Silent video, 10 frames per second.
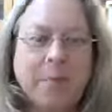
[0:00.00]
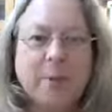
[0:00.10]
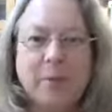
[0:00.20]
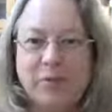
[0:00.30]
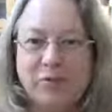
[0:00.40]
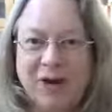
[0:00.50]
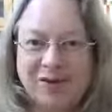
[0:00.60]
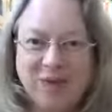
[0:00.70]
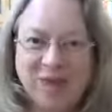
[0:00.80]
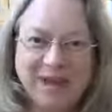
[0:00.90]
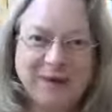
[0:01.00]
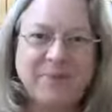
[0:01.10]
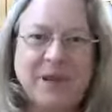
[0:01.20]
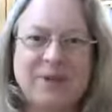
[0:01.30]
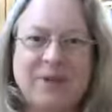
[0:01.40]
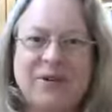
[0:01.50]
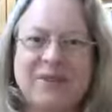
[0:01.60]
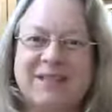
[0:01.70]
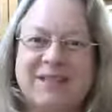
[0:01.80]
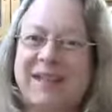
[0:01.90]
But before I do that, I'm going
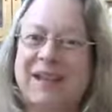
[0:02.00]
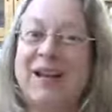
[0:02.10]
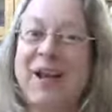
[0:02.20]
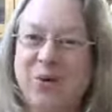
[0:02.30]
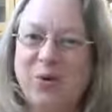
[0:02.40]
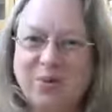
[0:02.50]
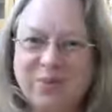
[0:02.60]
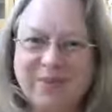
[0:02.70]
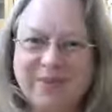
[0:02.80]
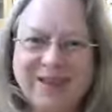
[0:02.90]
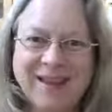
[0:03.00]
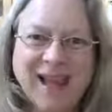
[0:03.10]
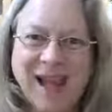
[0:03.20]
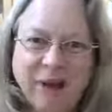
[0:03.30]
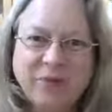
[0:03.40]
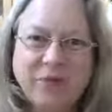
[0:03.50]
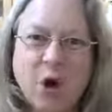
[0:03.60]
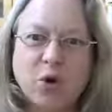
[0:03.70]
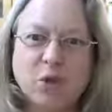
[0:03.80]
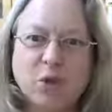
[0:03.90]
to say hello. I'm
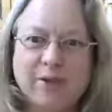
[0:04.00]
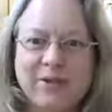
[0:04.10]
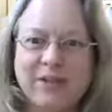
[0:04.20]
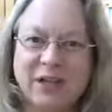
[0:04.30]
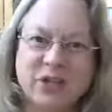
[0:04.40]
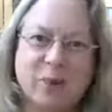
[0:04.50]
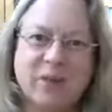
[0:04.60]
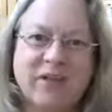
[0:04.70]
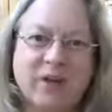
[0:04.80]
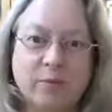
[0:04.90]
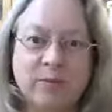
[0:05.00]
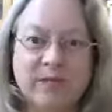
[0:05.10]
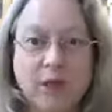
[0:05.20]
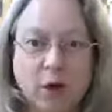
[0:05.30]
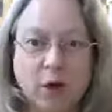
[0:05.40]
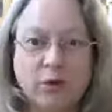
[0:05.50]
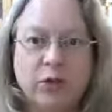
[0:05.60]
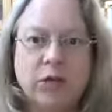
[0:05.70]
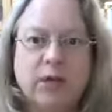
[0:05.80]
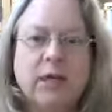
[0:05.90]
Frauke Möbius, a German therapist and
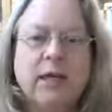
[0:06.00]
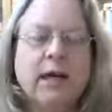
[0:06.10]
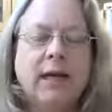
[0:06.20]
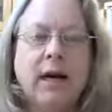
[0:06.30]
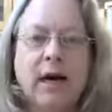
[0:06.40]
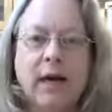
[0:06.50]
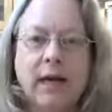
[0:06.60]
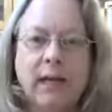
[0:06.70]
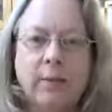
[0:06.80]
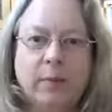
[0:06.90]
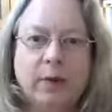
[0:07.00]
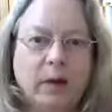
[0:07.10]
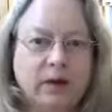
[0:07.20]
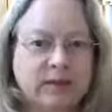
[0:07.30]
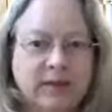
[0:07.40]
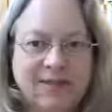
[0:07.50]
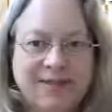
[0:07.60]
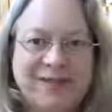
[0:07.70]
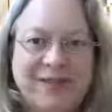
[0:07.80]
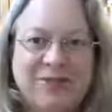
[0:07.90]
coach. I'm a
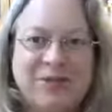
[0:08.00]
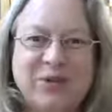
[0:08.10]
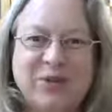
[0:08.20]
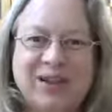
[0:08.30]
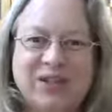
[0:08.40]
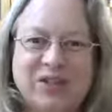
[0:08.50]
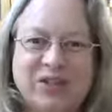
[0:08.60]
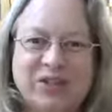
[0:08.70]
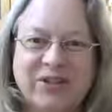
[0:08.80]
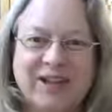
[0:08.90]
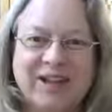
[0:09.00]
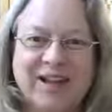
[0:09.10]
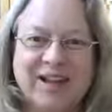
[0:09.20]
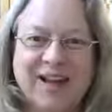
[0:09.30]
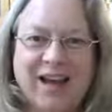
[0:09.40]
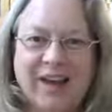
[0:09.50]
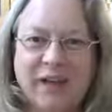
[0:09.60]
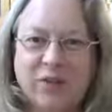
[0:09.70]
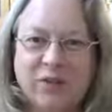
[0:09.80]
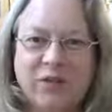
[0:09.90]
seasoned EFT practitioner and
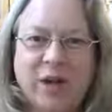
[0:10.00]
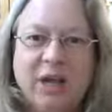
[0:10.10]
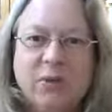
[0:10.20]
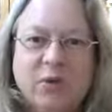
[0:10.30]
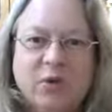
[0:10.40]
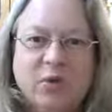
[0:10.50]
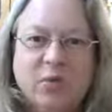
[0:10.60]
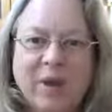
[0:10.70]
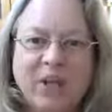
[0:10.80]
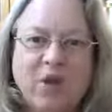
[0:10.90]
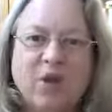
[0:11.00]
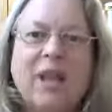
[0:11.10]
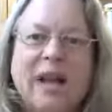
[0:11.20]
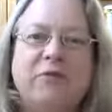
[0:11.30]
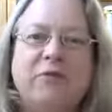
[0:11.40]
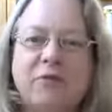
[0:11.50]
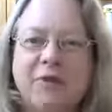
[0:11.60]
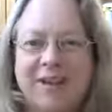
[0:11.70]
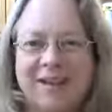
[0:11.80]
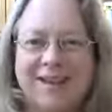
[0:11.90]
I want to help you make your life
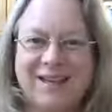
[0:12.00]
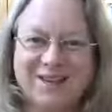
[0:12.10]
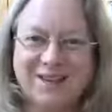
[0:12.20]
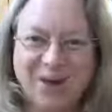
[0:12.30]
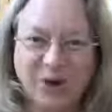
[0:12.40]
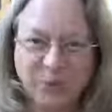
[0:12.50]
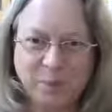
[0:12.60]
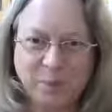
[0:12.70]
easier.